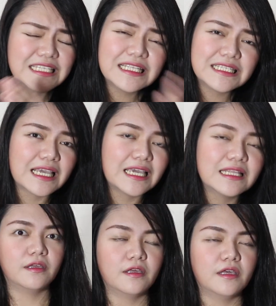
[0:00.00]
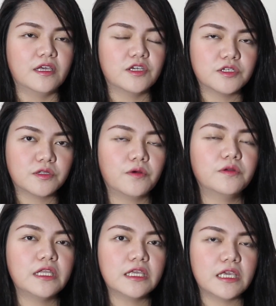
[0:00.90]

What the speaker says: As it said, you should only